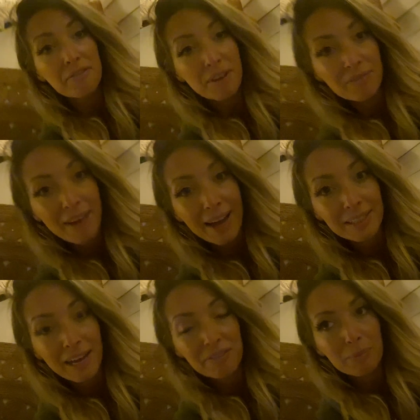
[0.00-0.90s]
Fun fact,
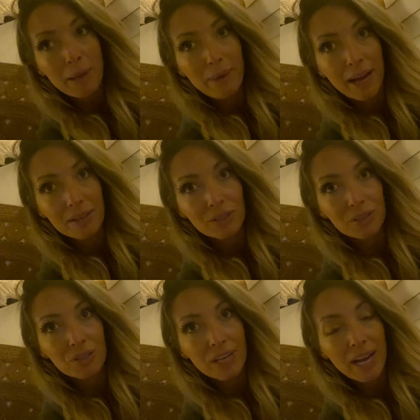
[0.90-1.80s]
after my back
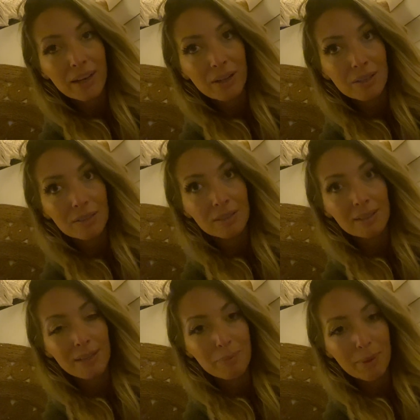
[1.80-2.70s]
surgery, I couldn't
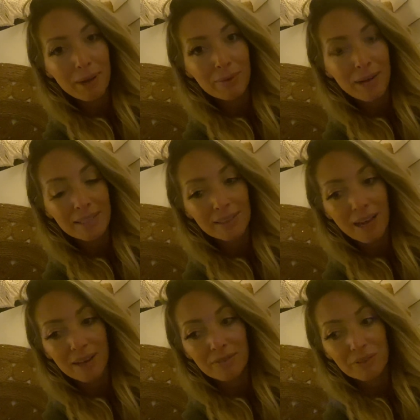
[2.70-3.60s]
sleep on my right
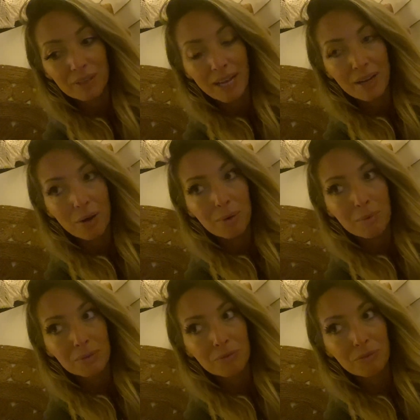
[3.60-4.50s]
side for like
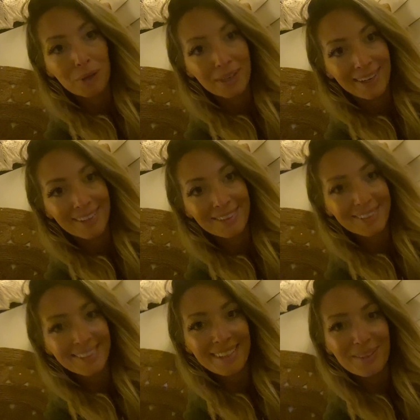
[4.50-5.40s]
almost four
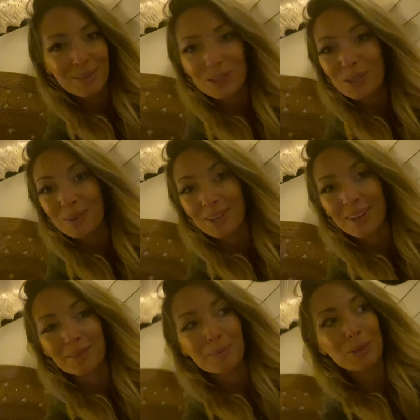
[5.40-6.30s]
years. It was too
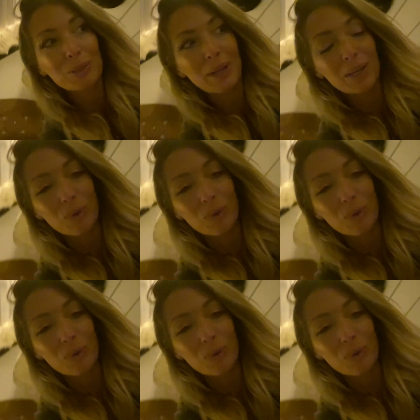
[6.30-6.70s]
uncomfortable, so I could